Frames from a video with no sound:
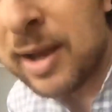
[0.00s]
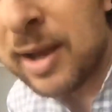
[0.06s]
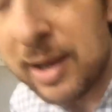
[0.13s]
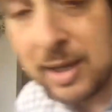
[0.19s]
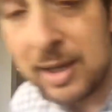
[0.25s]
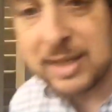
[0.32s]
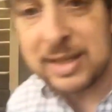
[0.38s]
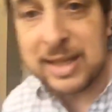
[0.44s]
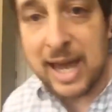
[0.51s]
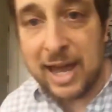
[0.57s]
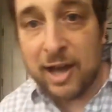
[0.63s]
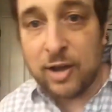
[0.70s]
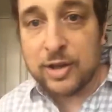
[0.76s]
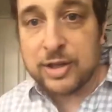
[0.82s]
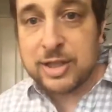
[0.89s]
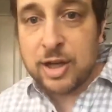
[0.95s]

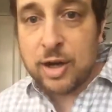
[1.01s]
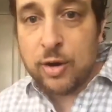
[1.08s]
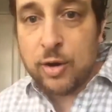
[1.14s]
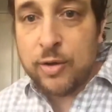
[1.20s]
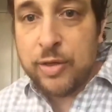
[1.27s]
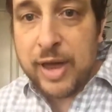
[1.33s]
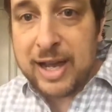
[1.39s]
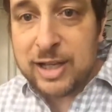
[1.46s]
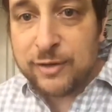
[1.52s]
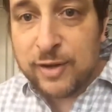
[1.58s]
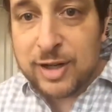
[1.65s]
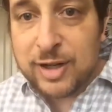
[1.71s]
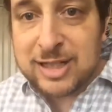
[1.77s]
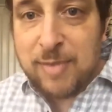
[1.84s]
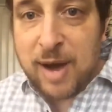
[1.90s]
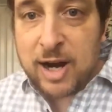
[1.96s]
scale. So thanks for
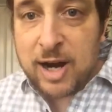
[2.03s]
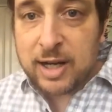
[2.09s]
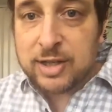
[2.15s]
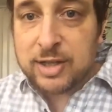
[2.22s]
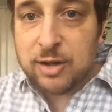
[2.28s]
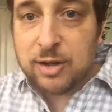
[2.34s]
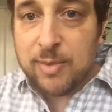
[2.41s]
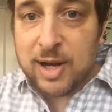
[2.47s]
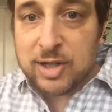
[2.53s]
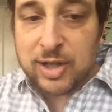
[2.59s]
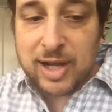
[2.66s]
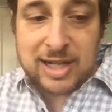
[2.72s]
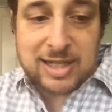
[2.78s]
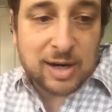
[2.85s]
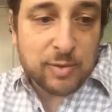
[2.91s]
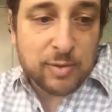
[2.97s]
inspiring us so much,
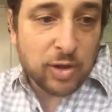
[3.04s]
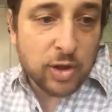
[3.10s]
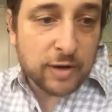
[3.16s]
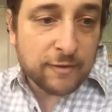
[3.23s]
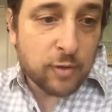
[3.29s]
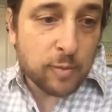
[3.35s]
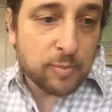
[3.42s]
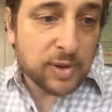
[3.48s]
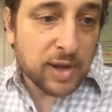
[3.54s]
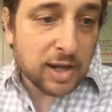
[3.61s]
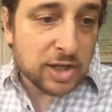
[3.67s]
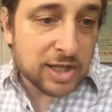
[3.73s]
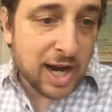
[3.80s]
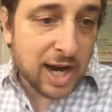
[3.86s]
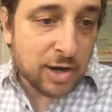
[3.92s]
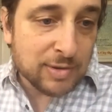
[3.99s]
Lance. And
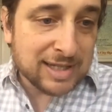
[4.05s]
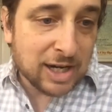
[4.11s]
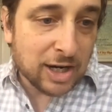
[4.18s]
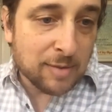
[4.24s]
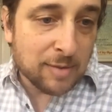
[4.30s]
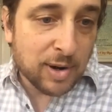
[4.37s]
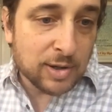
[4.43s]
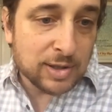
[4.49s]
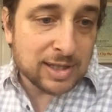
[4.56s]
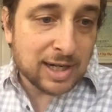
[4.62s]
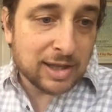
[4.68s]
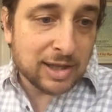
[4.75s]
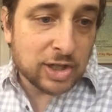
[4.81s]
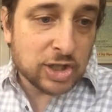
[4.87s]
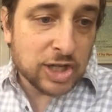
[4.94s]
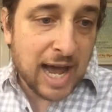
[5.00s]
I know Dara posted in
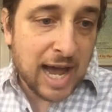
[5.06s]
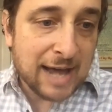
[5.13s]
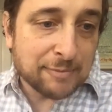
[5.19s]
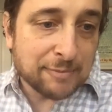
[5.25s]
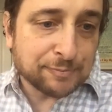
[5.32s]
the chat